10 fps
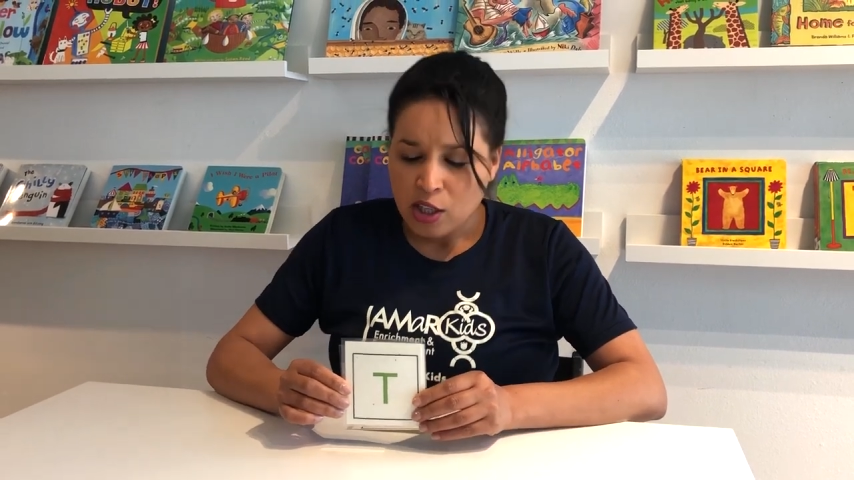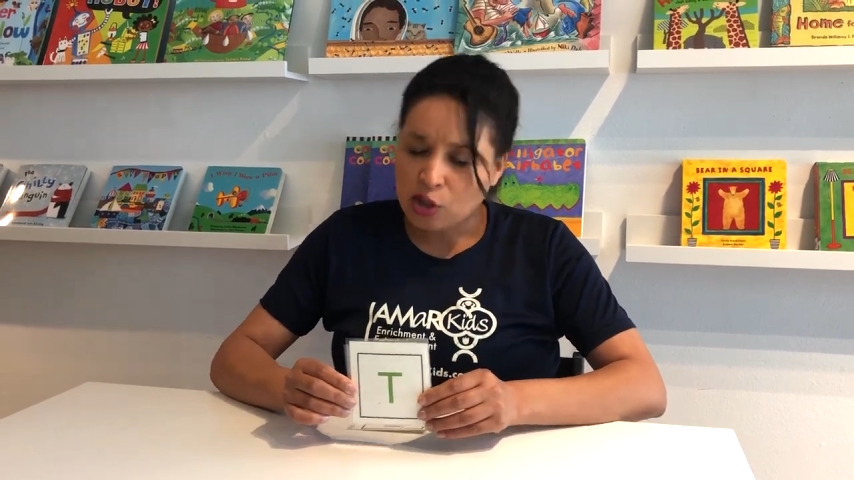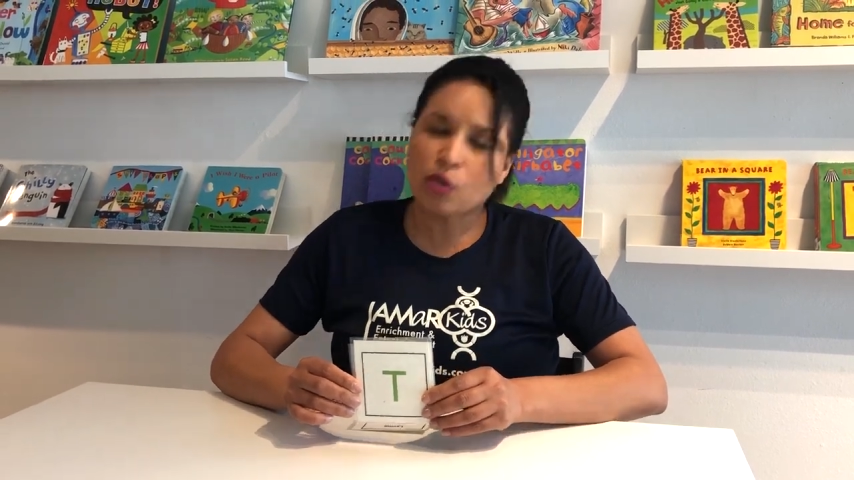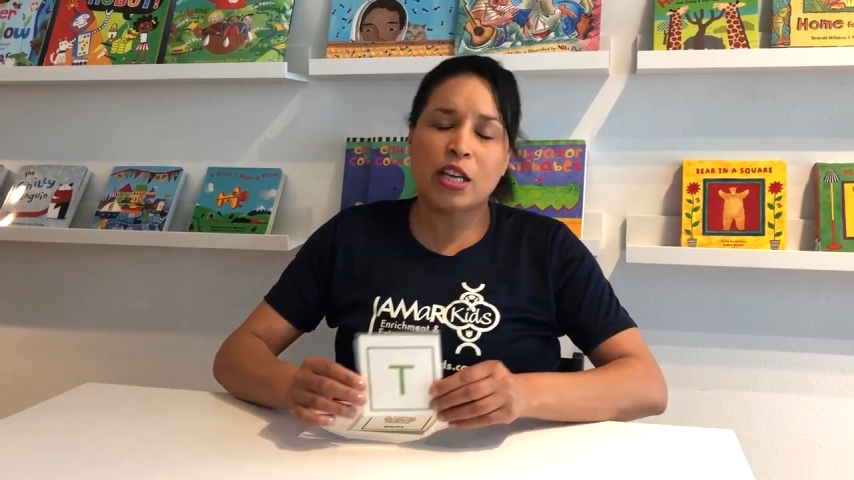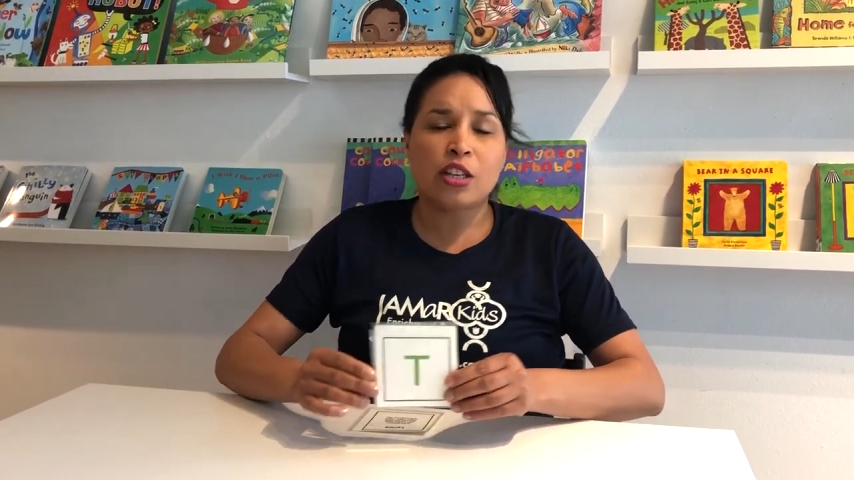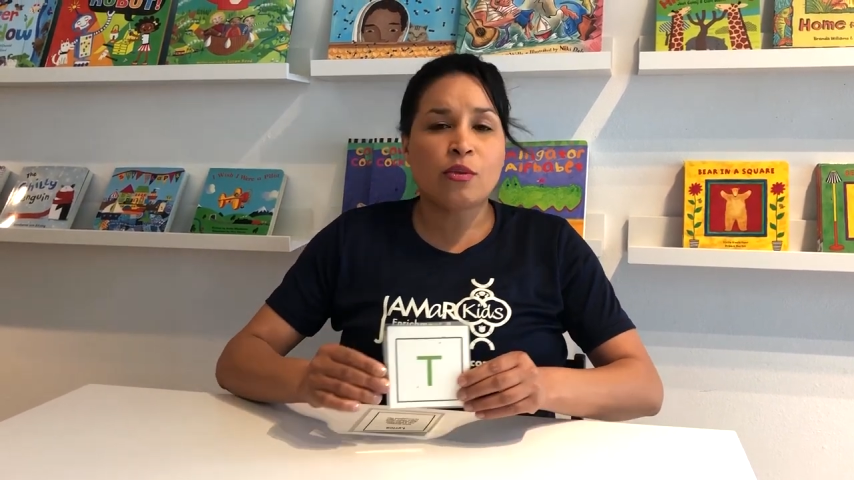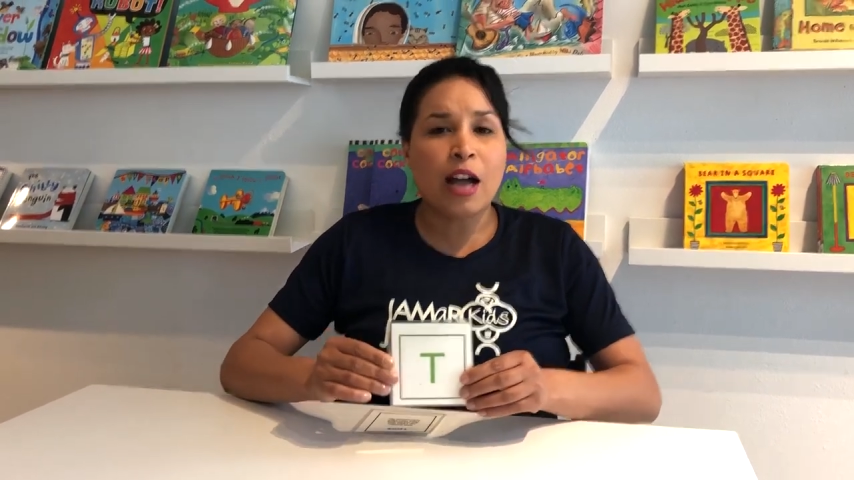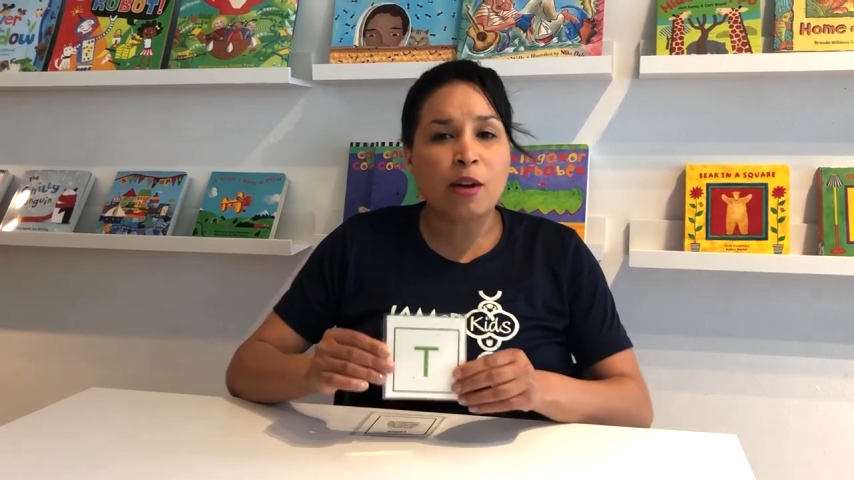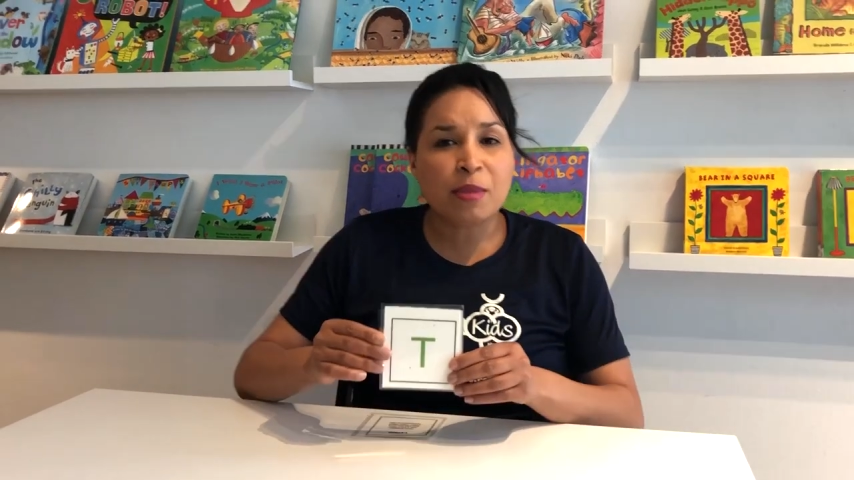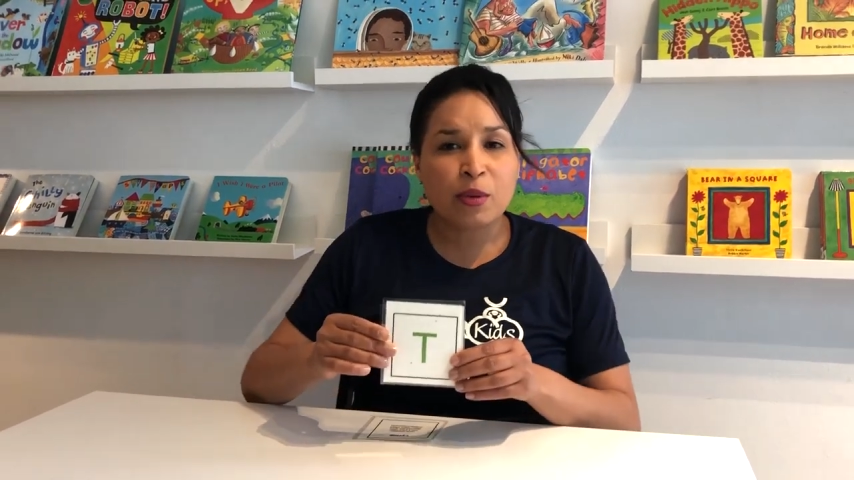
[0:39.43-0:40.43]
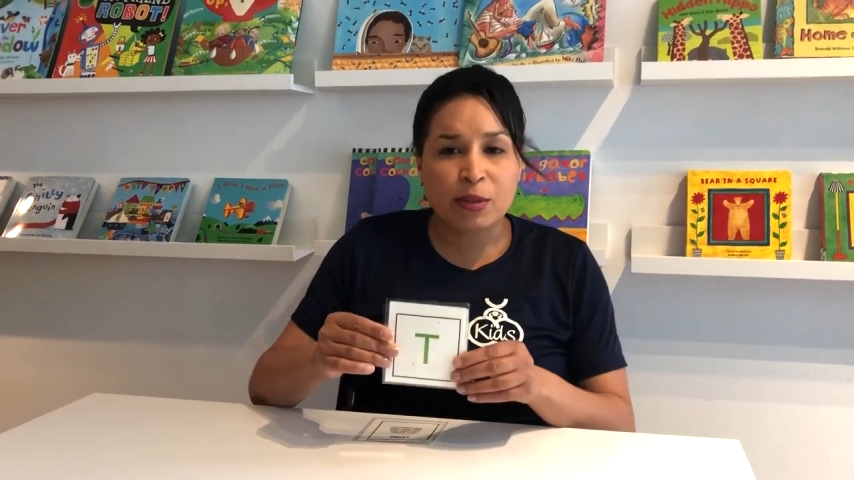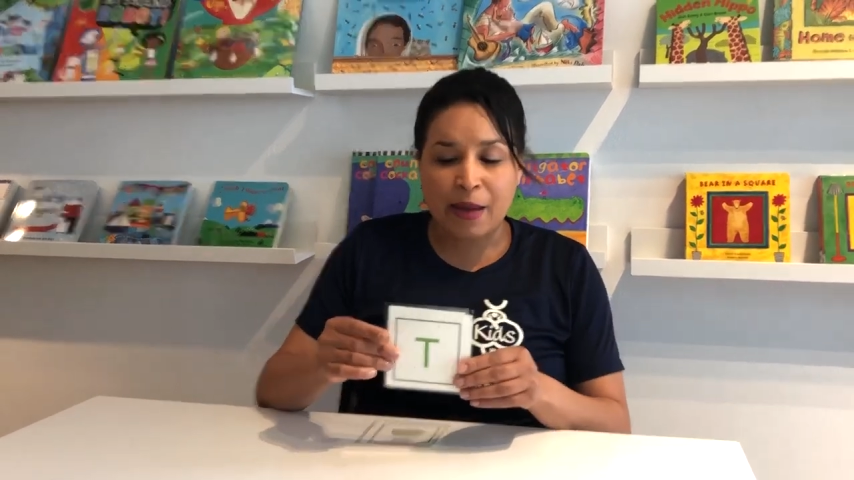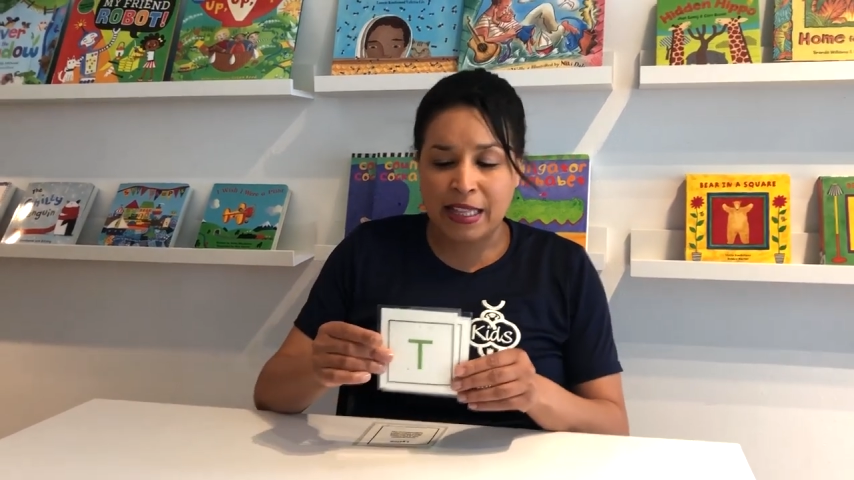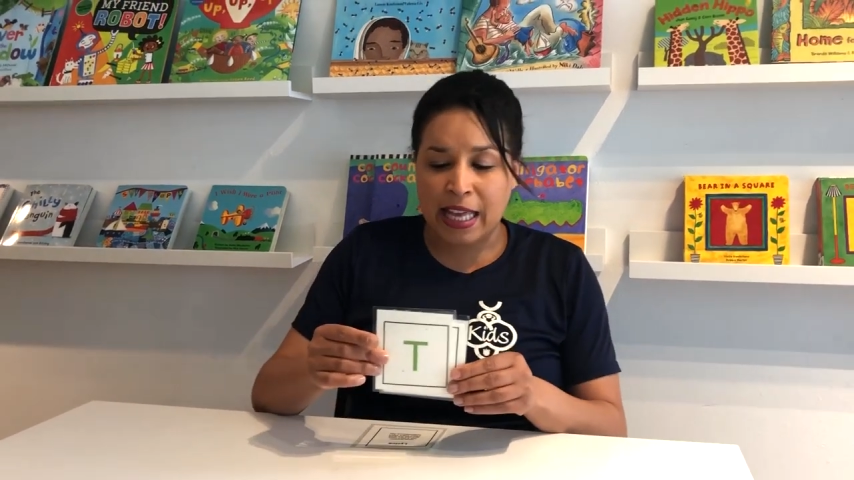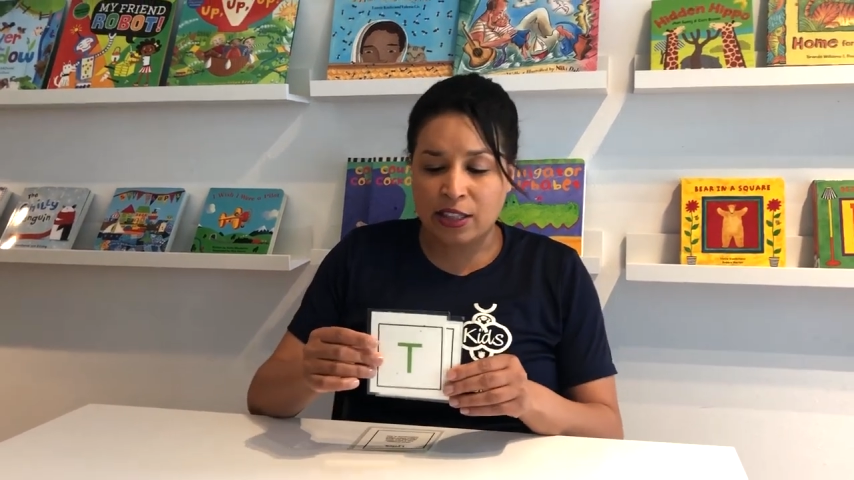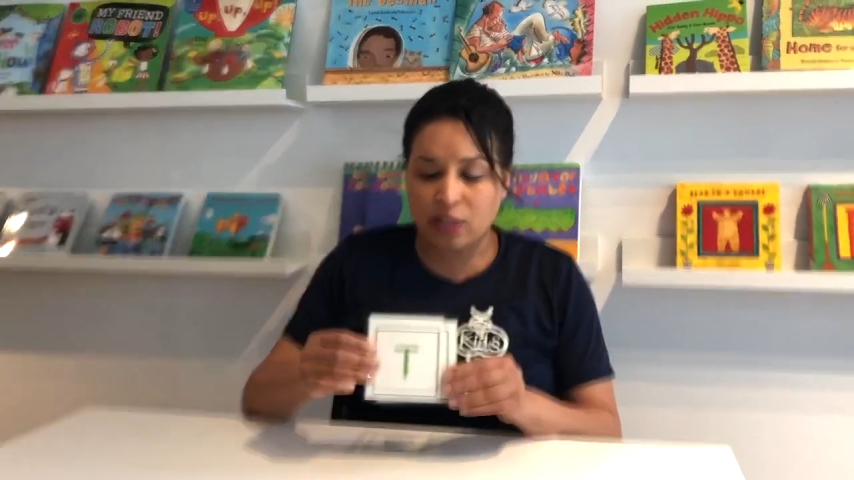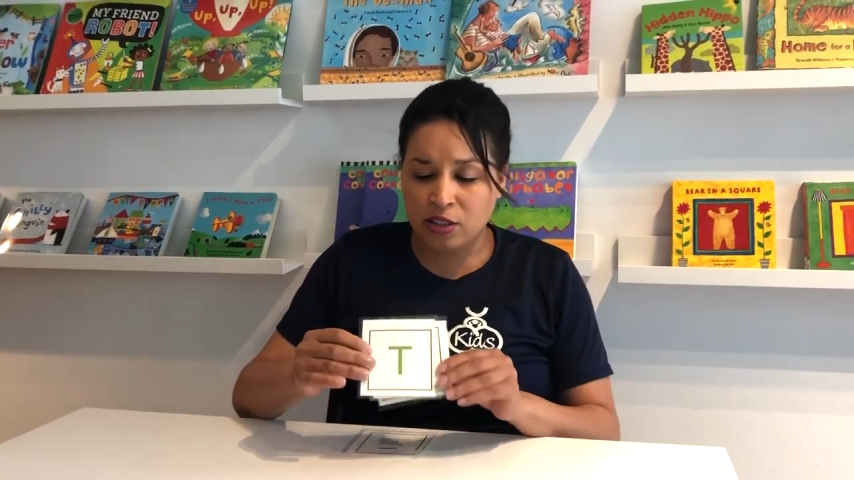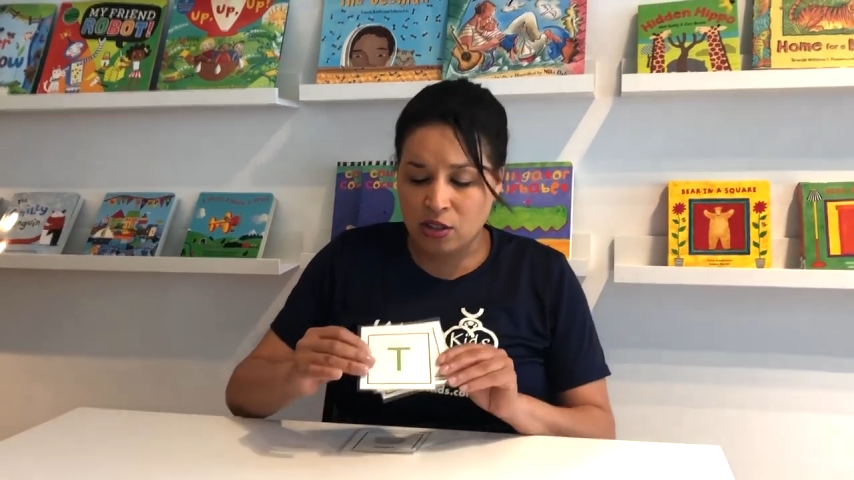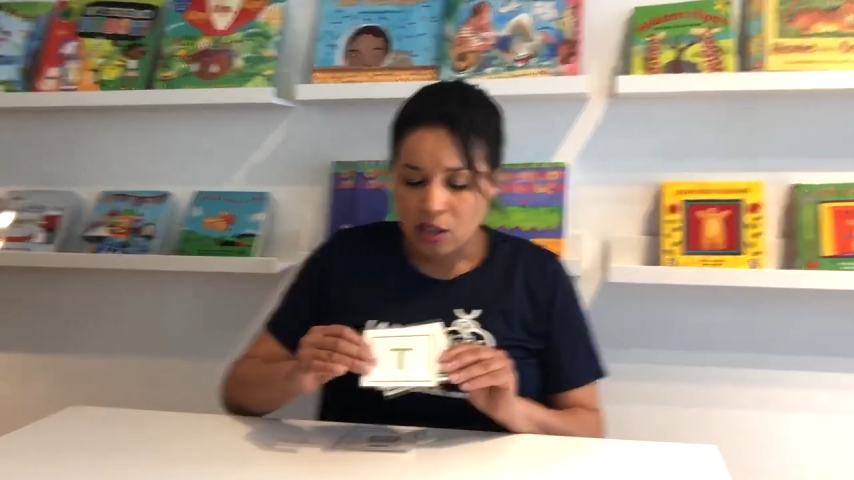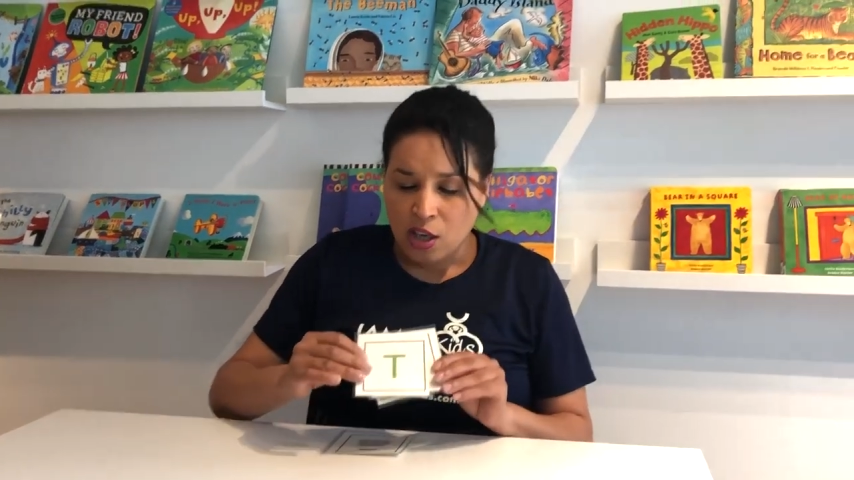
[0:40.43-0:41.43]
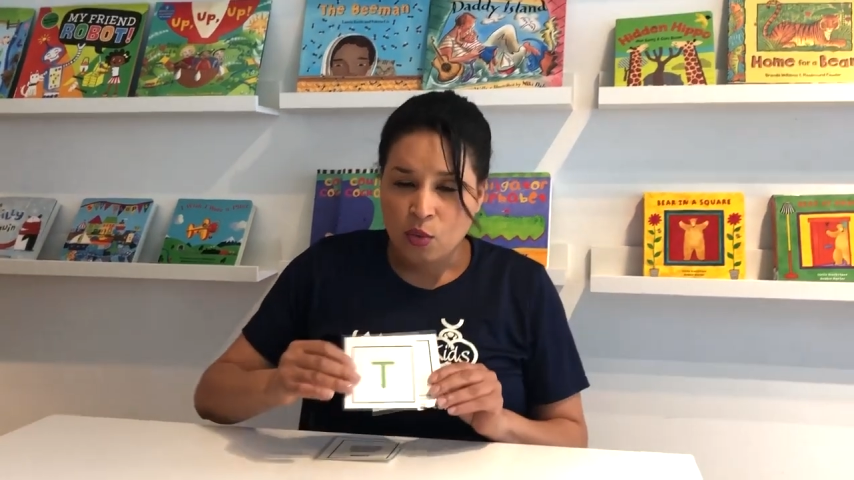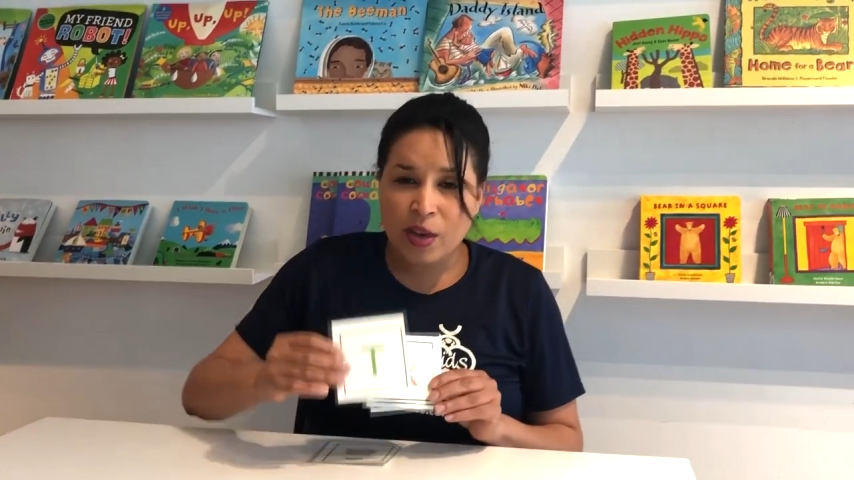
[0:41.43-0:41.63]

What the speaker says: So can you help me with my letters?